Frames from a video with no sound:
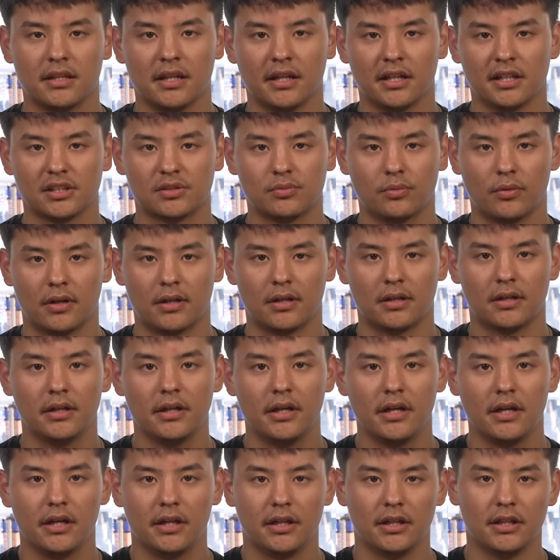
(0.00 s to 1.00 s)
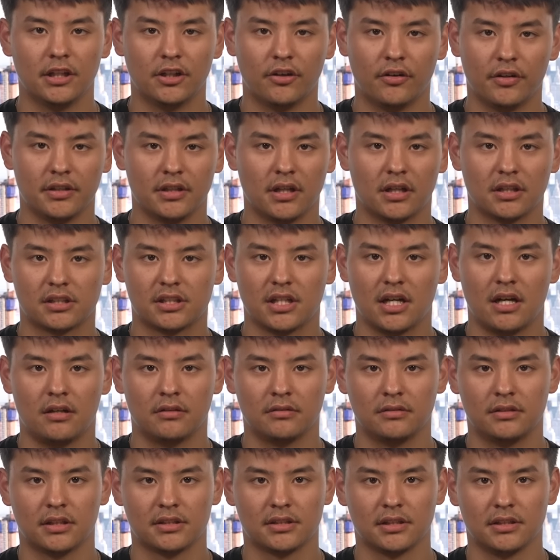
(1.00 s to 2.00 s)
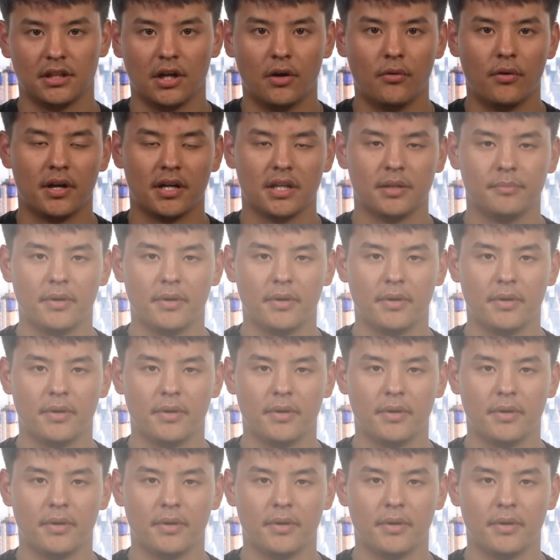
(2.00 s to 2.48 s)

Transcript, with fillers: things where you know a young child doesn't know any